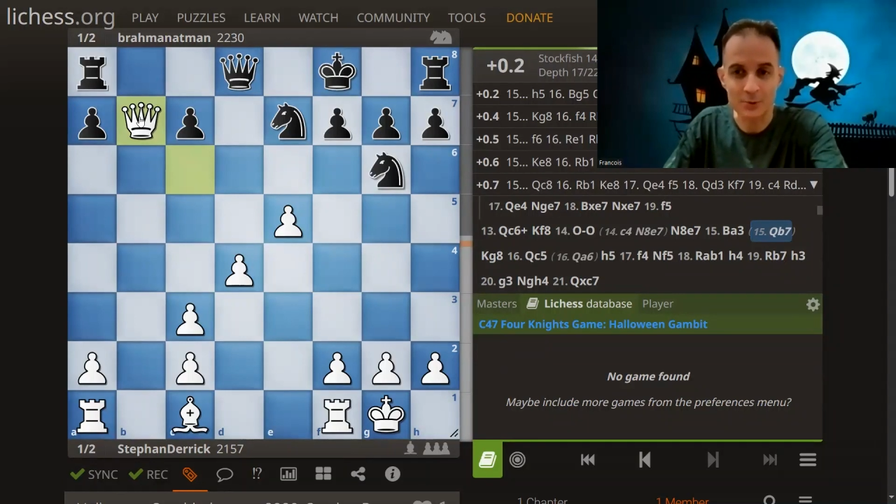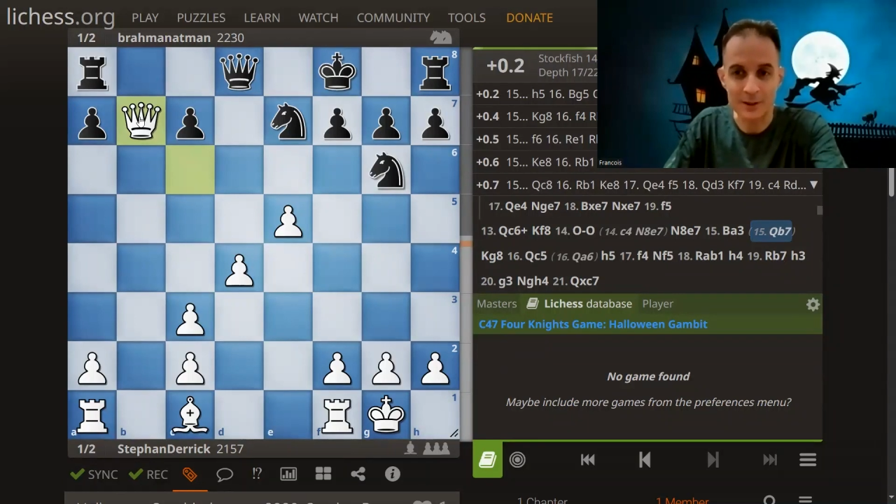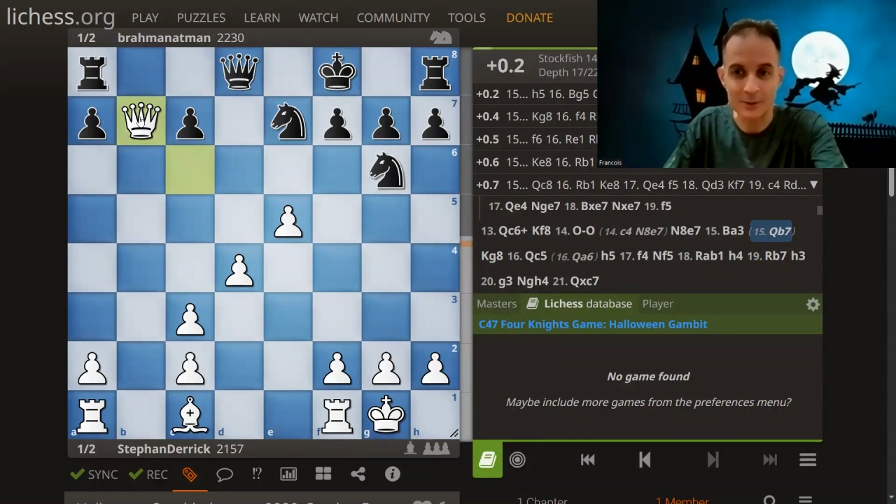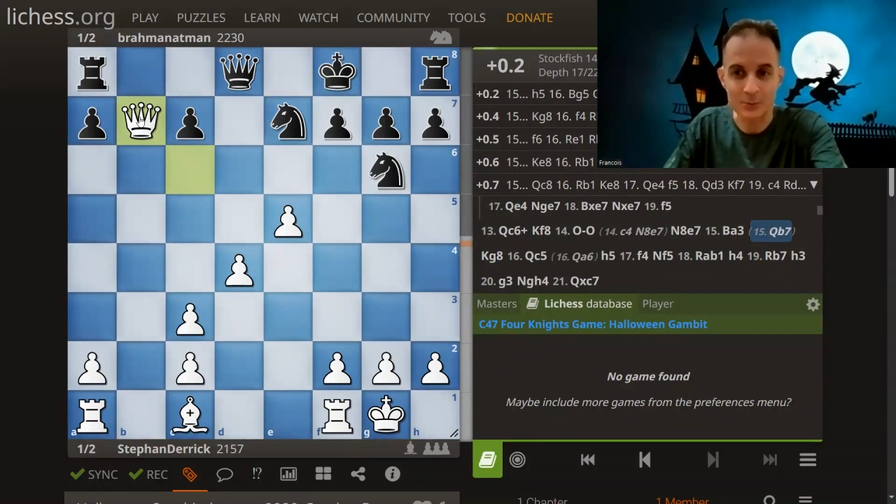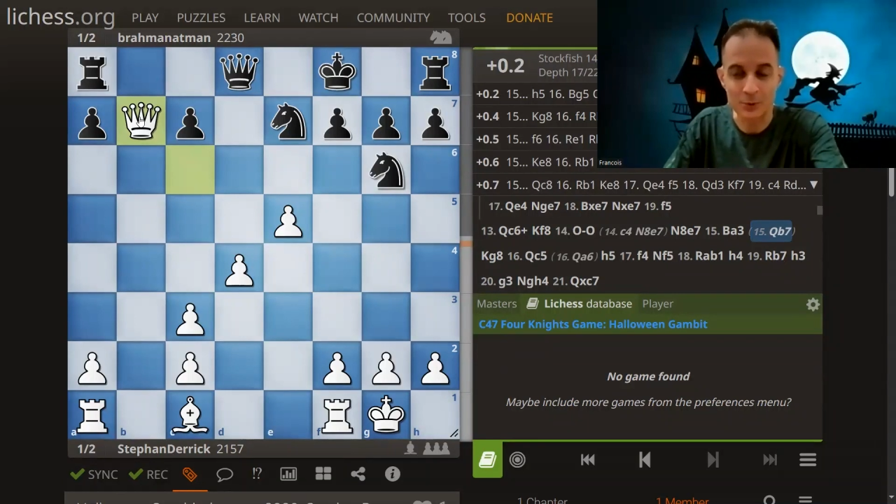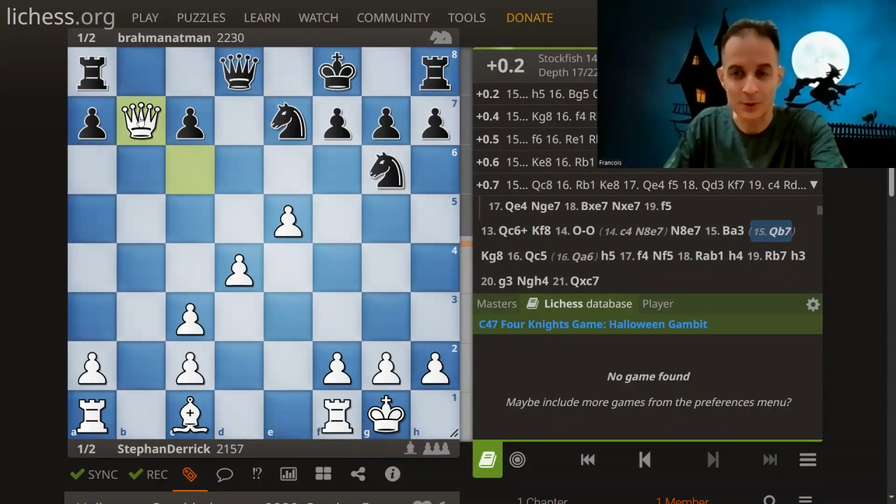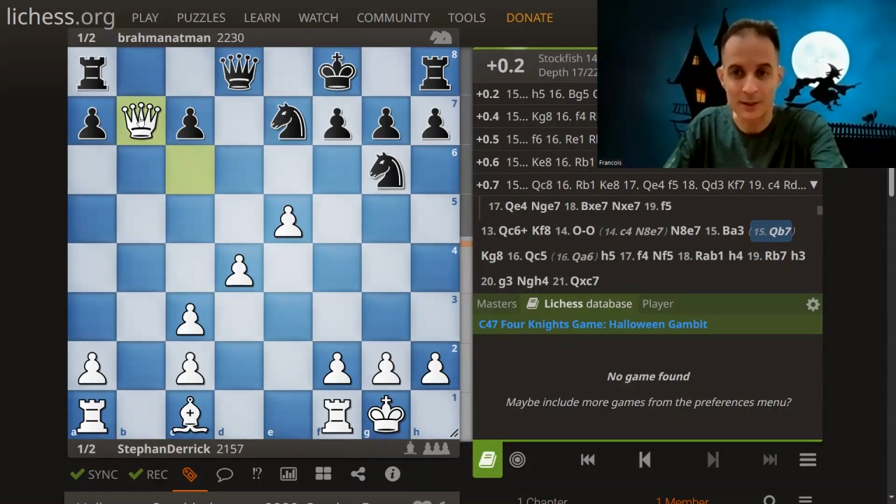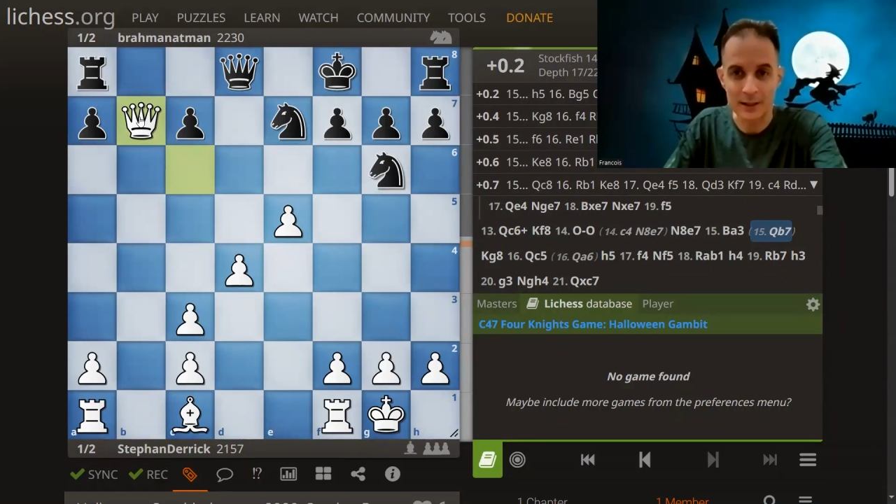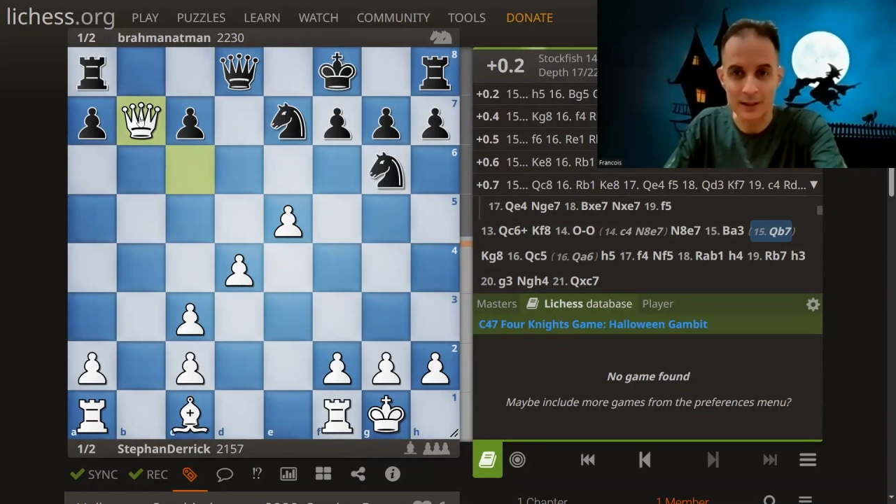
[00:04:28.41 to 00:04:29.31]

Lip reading: quite work